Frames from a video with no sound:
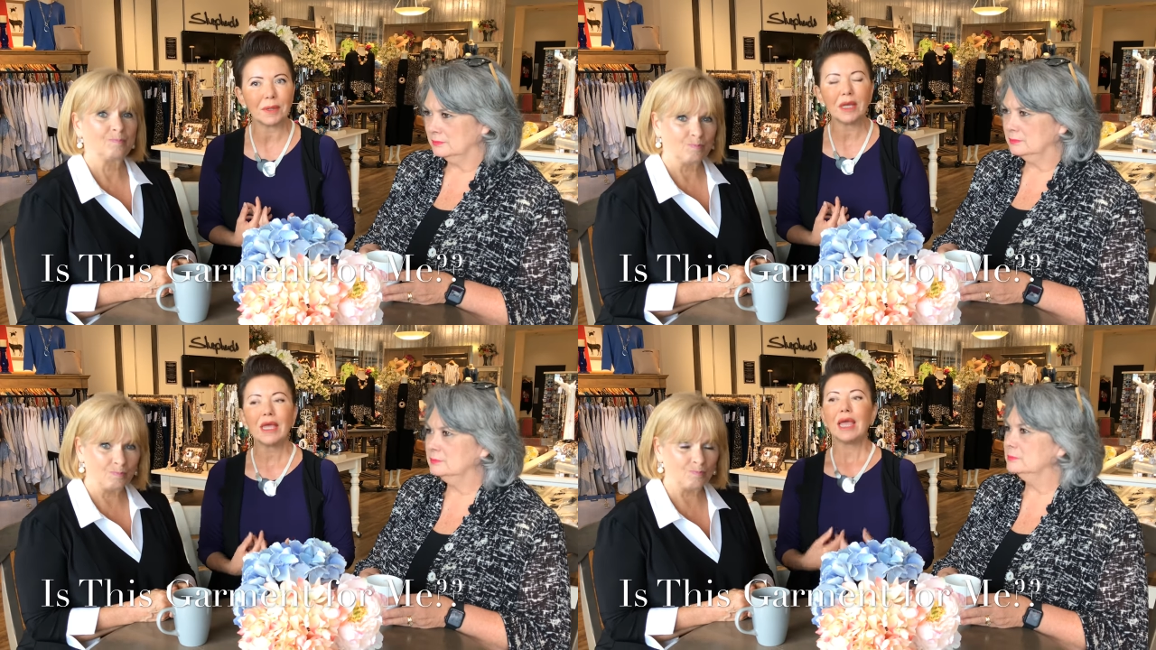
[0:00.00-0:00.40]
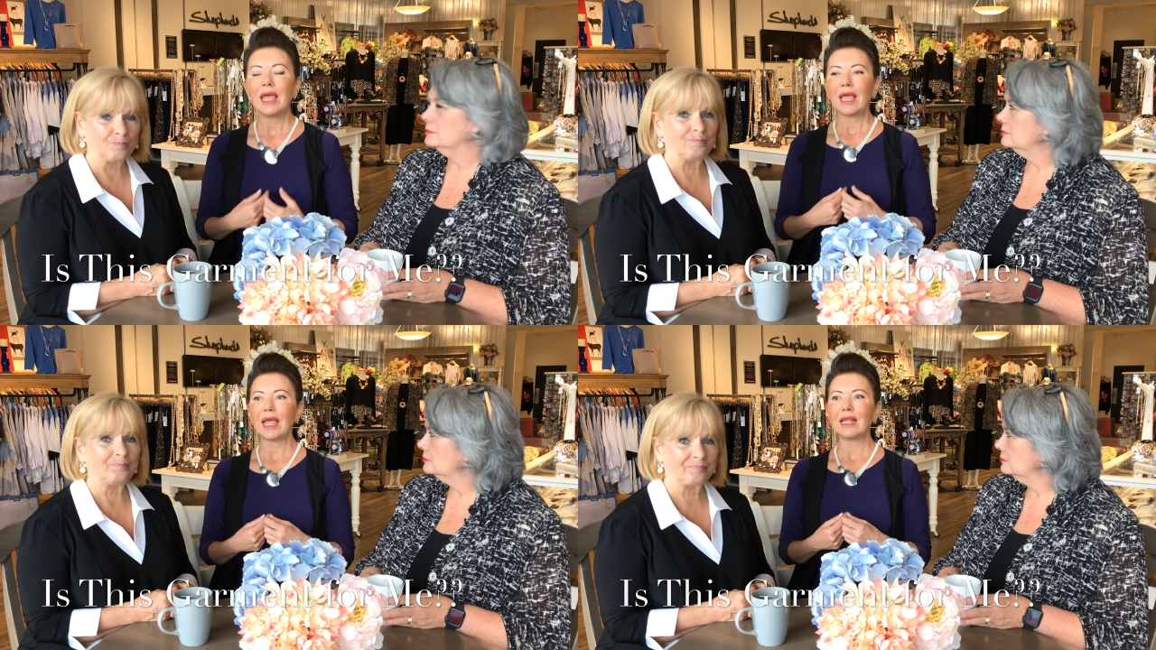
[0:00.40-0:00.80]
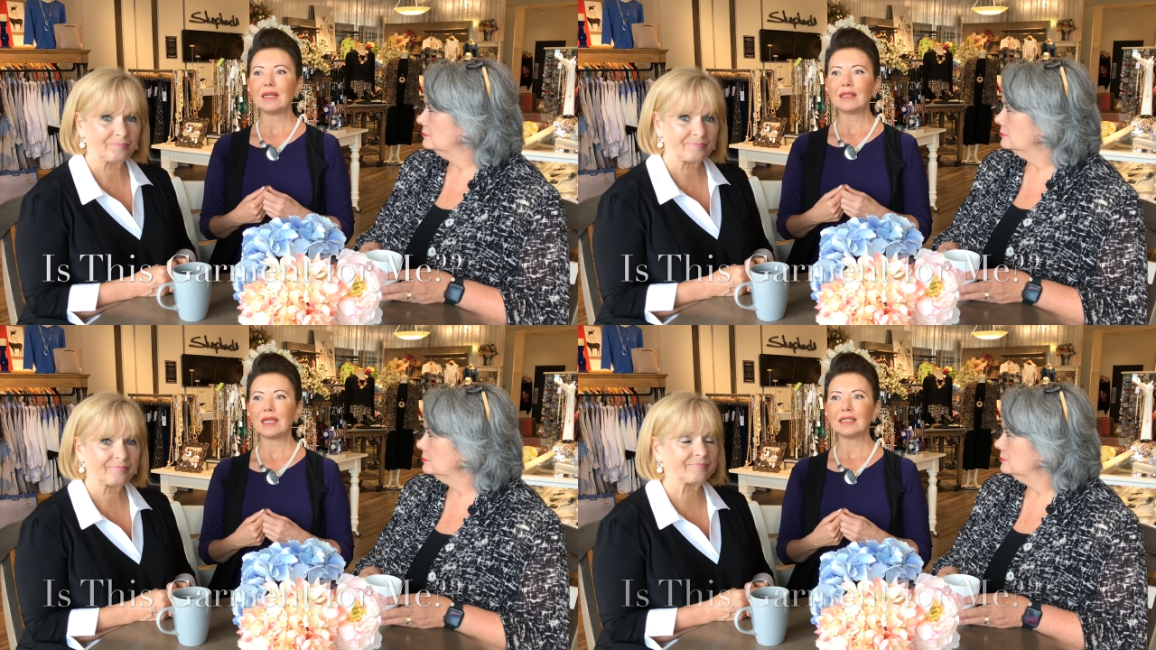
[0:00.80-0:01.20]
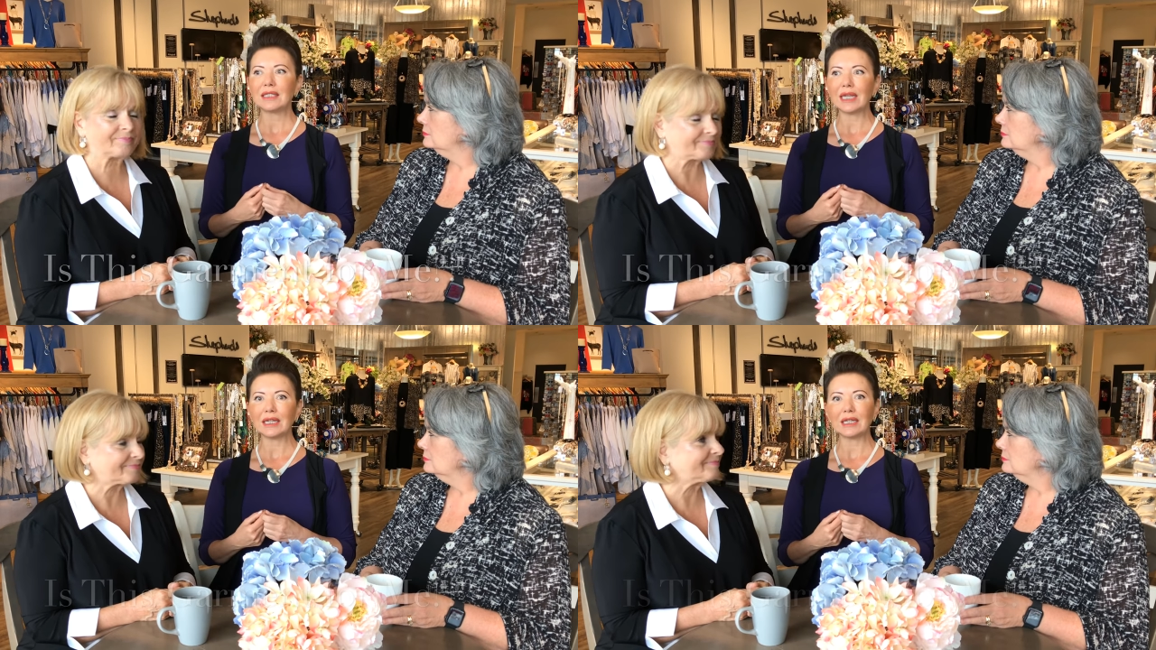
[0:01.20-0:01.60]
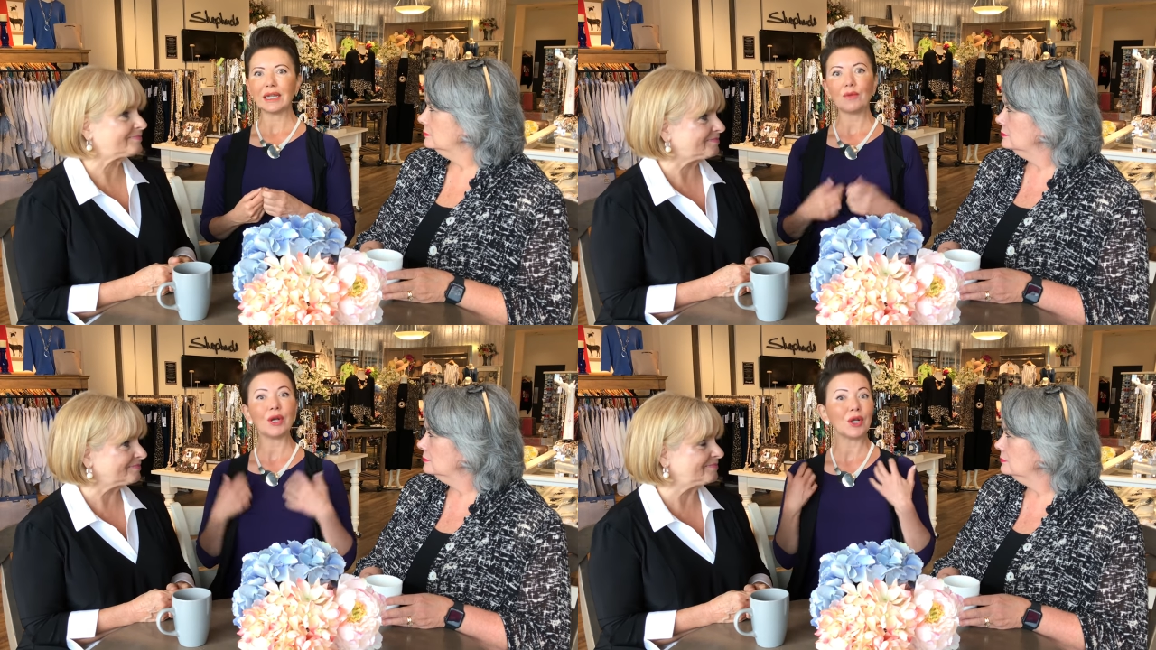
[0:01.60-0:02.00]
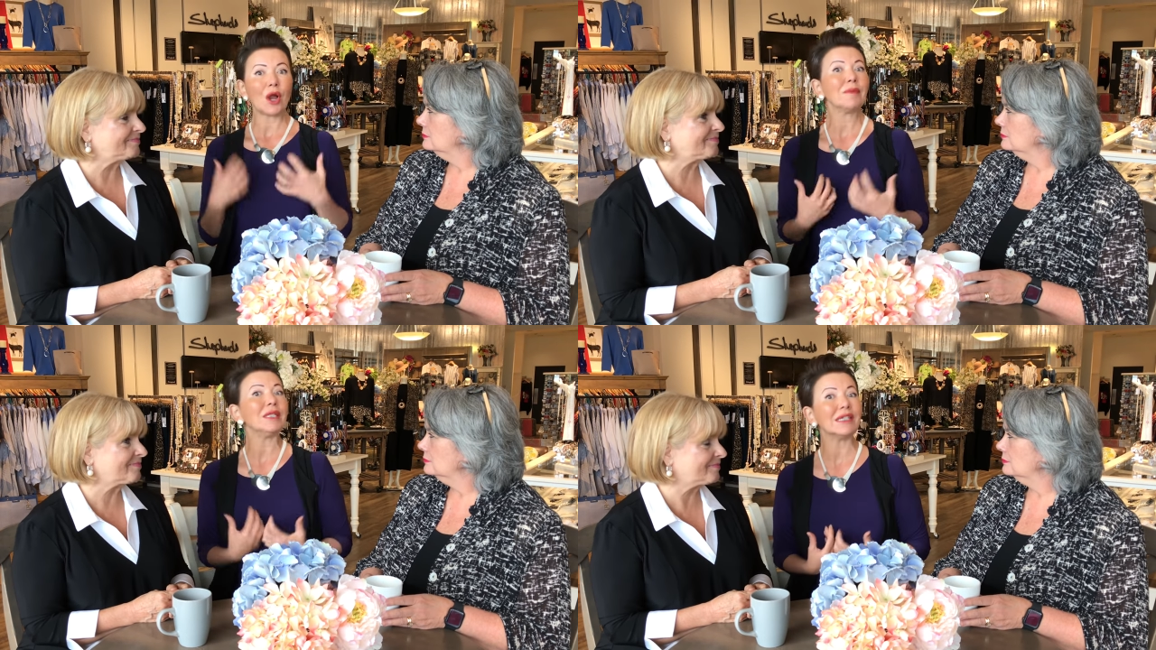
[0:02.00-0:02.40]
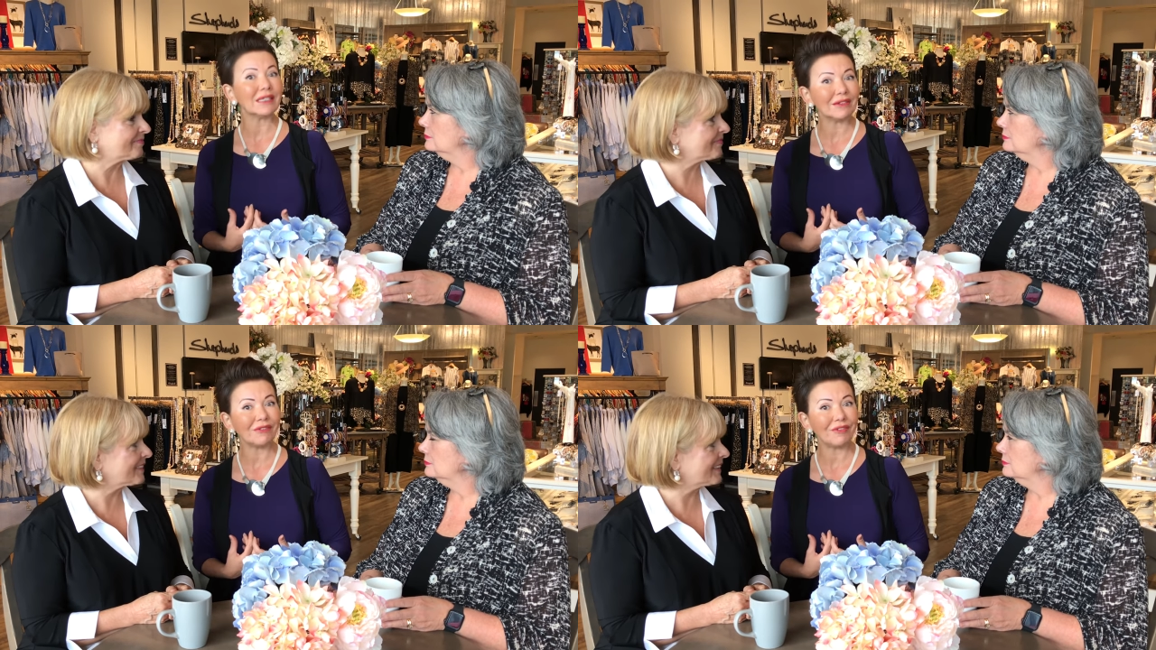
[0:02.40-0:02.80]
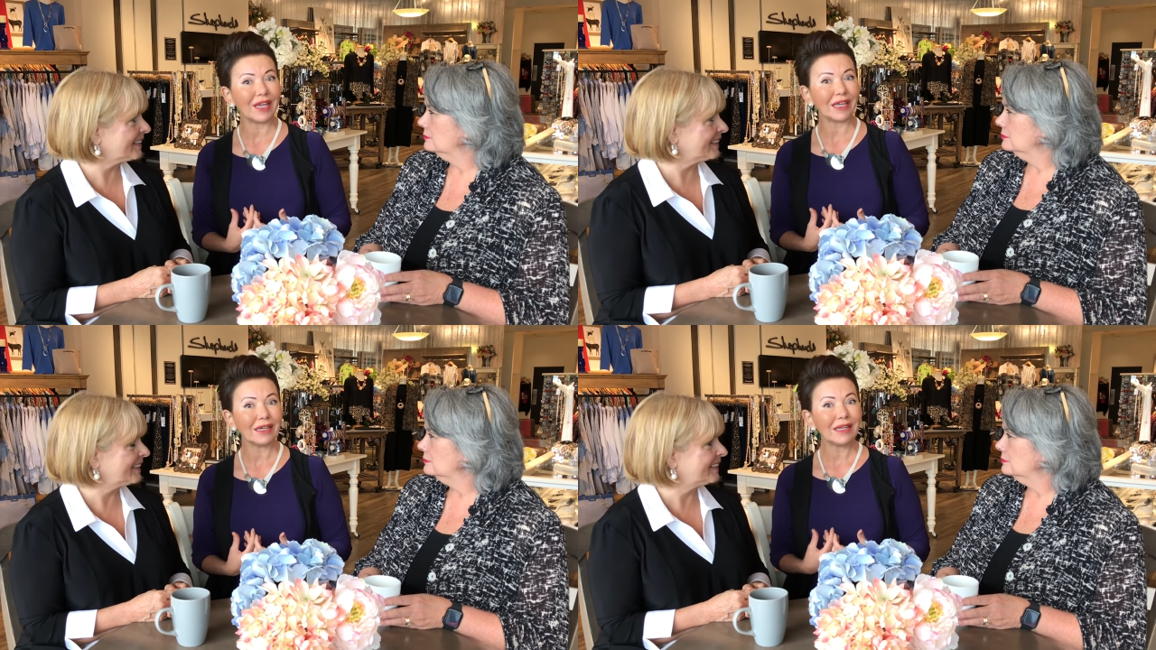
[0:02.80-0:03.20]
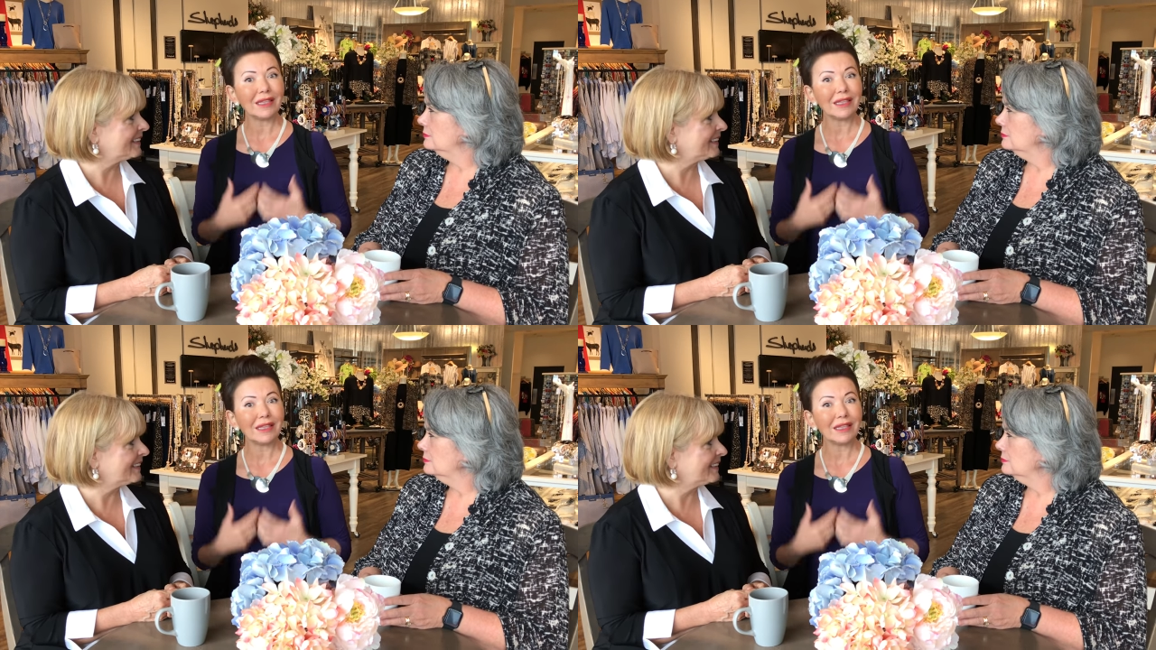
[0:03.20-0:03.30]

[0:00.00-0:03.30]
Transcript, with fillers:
Speaker 1: Mm-hmm. And then secondly, when a garment doesn't fit,